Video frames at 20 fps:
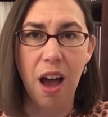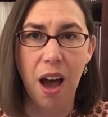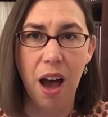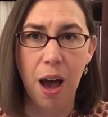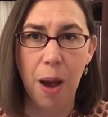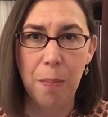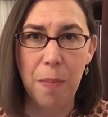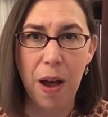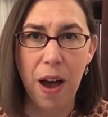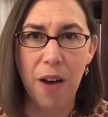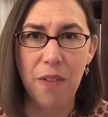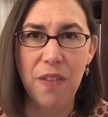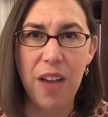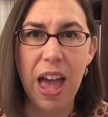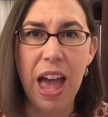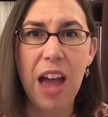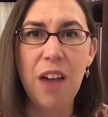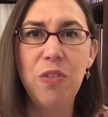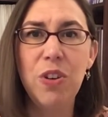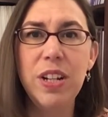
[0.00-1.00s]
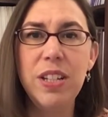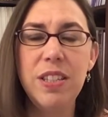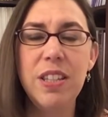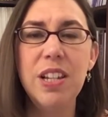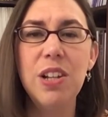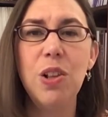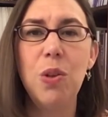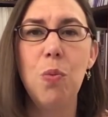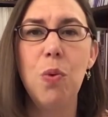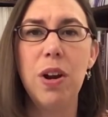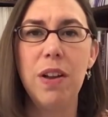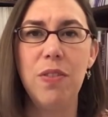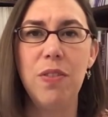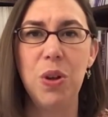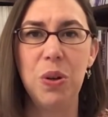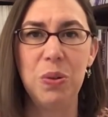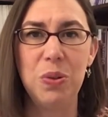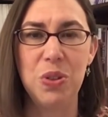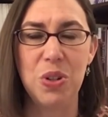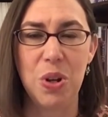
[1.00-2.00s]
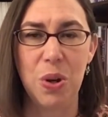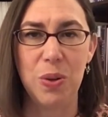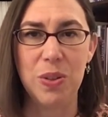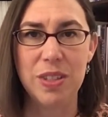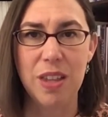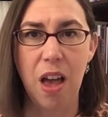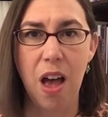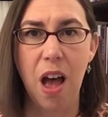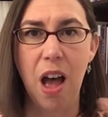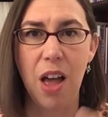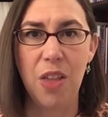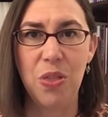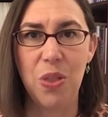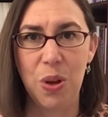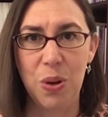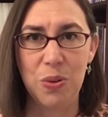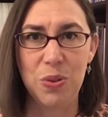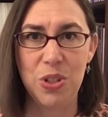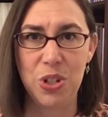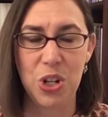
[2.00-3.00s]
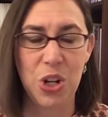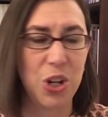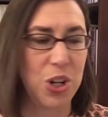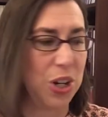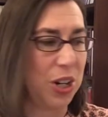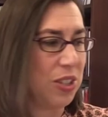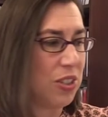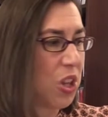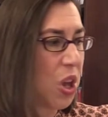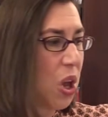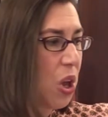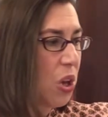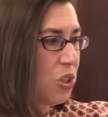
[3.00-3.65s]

of every single one of those notes on those turns.